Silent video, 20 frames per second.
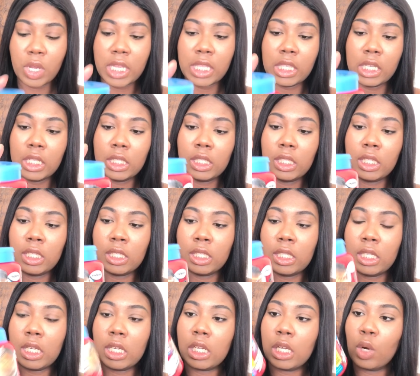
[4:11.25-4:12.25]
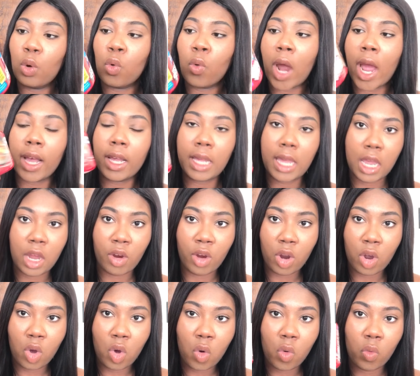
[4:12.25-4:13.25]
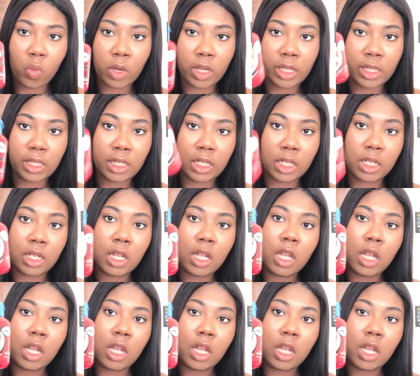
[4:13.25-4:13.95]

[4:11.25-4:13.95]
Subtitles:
and this is the Rockero one,